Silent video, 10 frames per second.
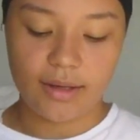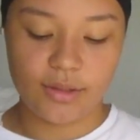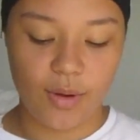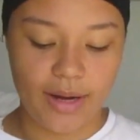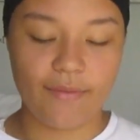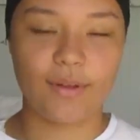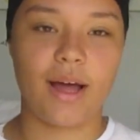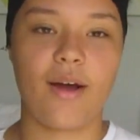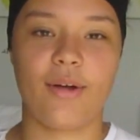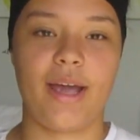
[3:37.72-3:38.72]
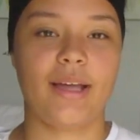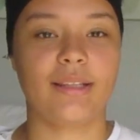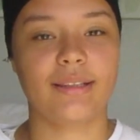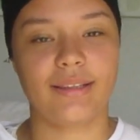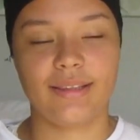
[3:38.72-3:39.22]
So I have a lot.
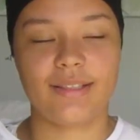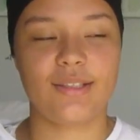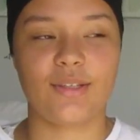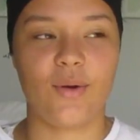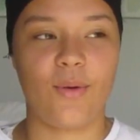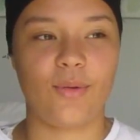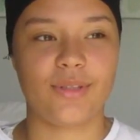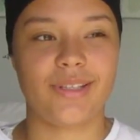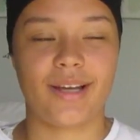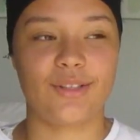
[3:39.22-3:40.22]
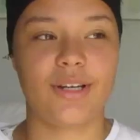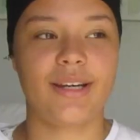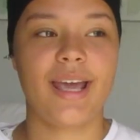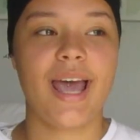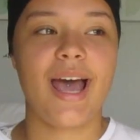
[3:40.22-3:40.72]
Okay, this is a whole
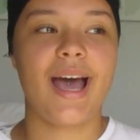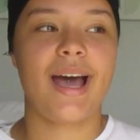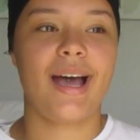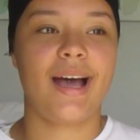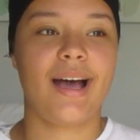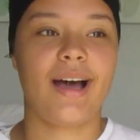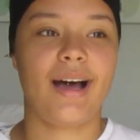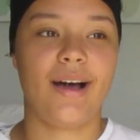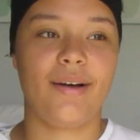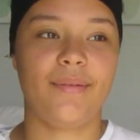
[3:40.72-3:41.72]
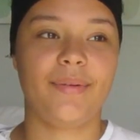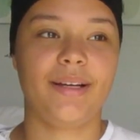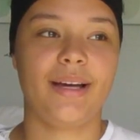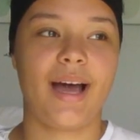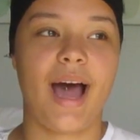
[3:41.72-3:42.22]
section.
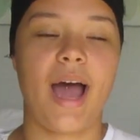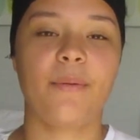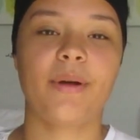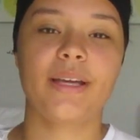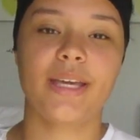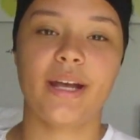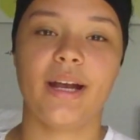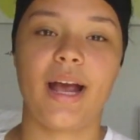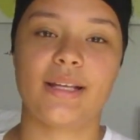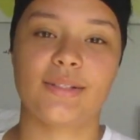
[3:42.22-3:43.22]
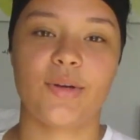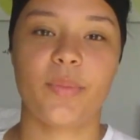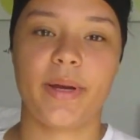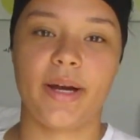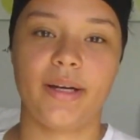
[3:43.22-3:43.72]
I work here as an
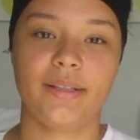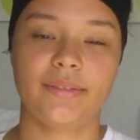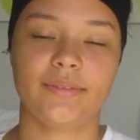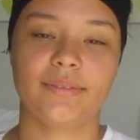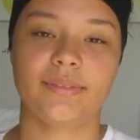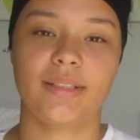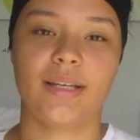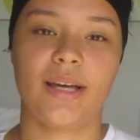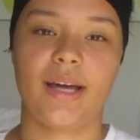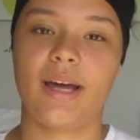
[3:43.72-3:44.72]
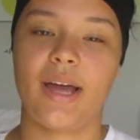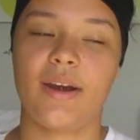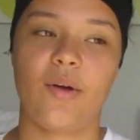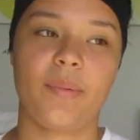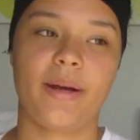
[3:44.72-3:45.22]
au pair.
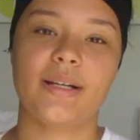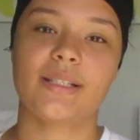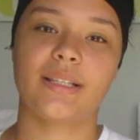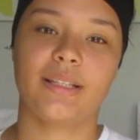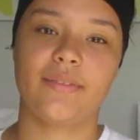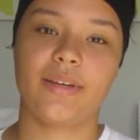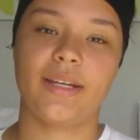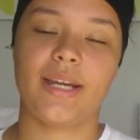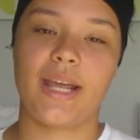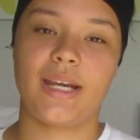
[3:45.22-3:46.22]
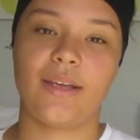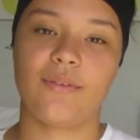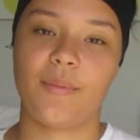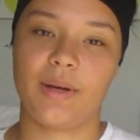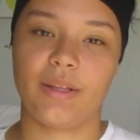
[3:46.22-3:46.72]
An au pair is a live-in nanny
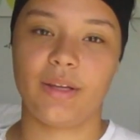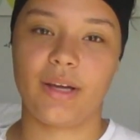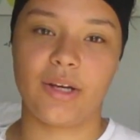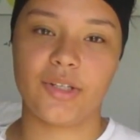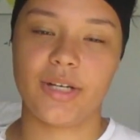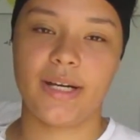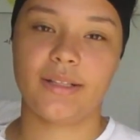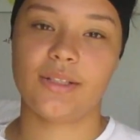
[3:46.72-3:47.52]
from another country.